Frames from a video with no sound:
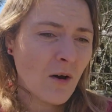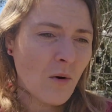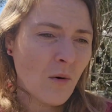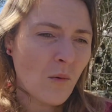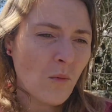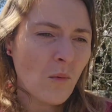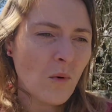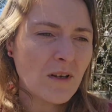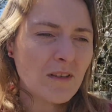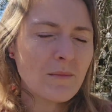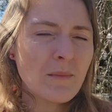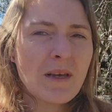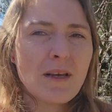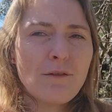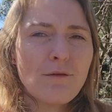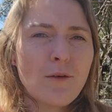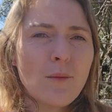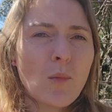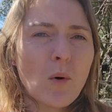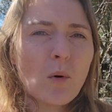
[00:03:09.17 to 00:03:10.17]
was made
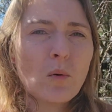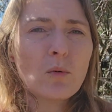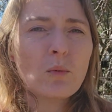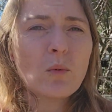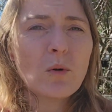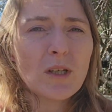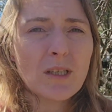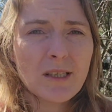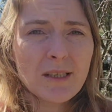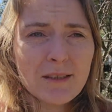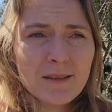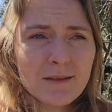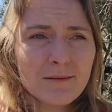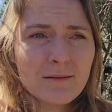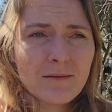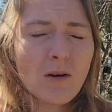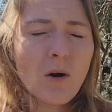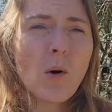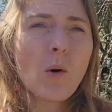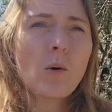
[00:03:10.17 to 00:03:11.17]
from old wood,
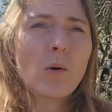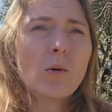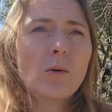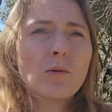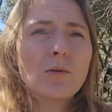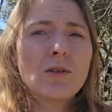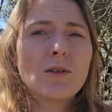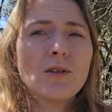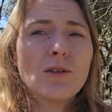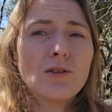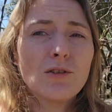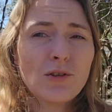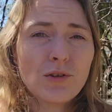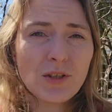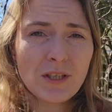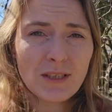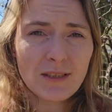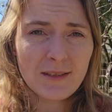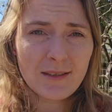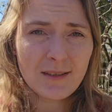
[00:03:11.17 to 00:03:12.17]
old
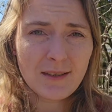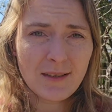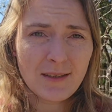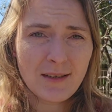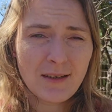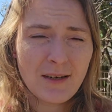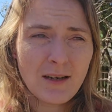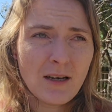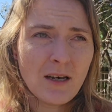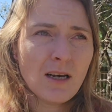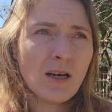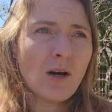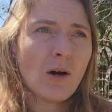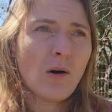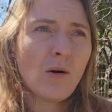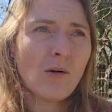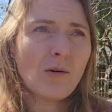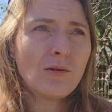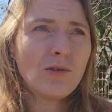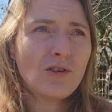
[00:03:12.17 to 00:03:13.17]
trees.
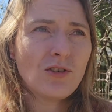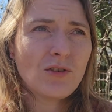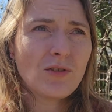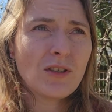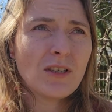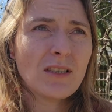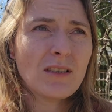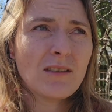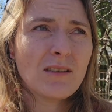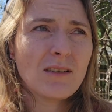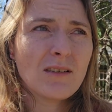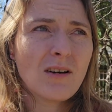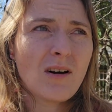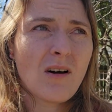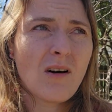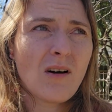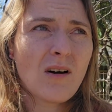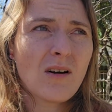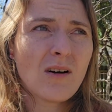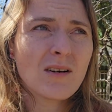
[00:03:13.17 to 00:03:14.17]
Old trees
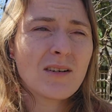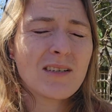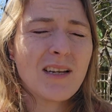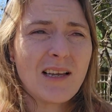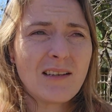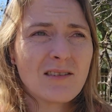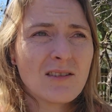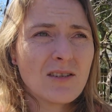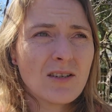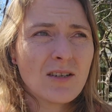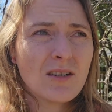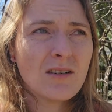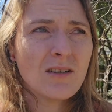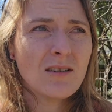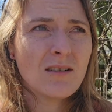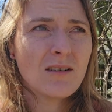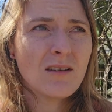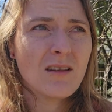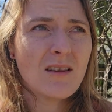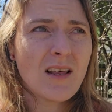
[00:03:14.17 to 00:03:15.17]
are denser
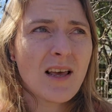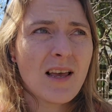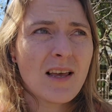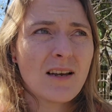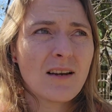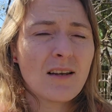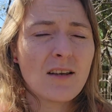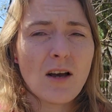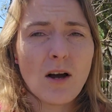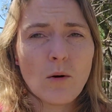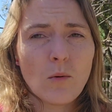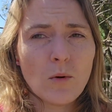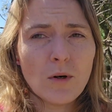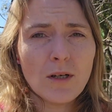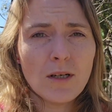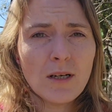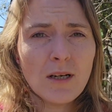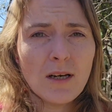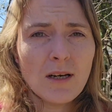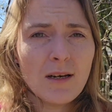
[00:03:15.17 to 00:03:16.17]
than young
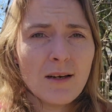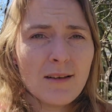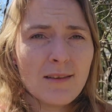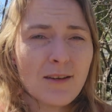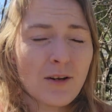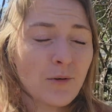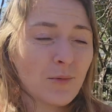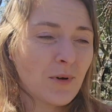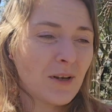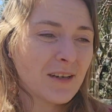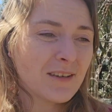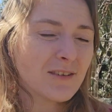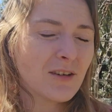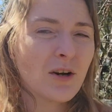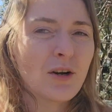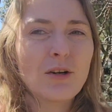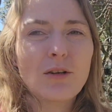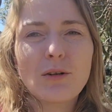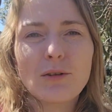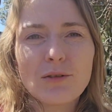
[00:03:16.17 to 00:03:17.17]
wood. Their rings
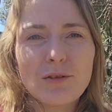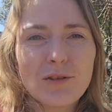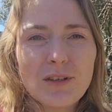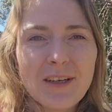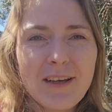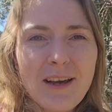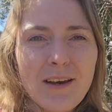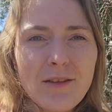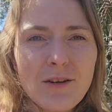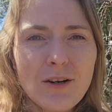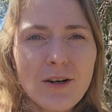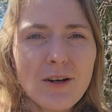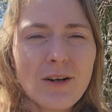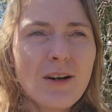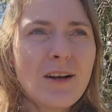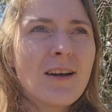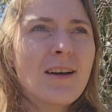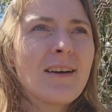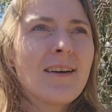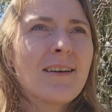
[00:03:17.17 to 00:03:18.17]
are closer together.
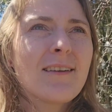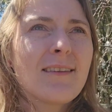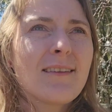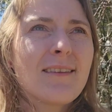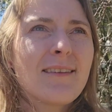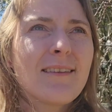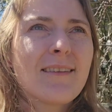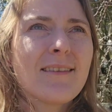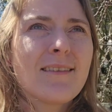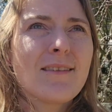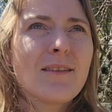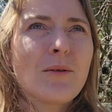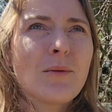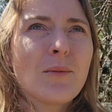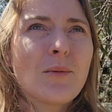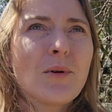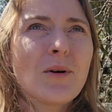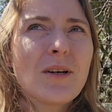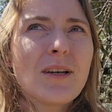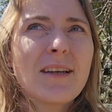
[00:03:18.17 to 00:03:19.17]
The
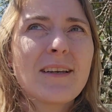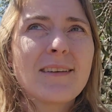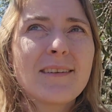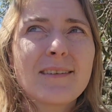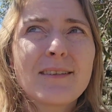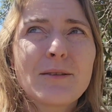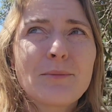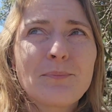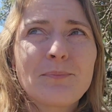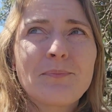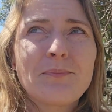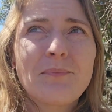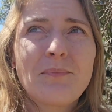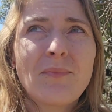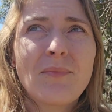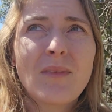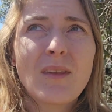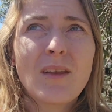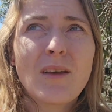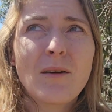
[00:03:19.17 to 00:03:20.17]
wood is
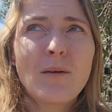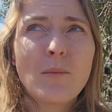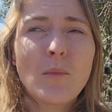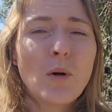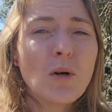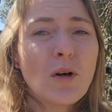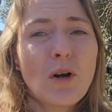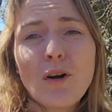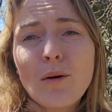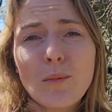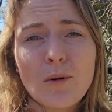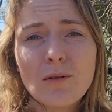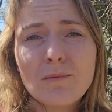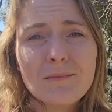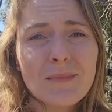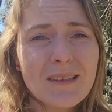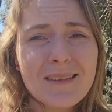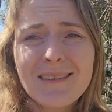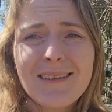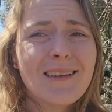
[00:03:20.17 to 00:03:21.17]
more durable.
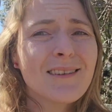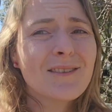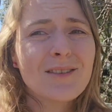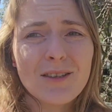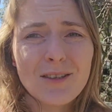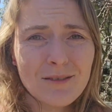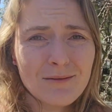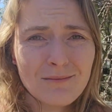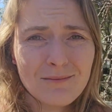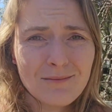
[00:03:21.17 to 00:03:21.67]
It's denser.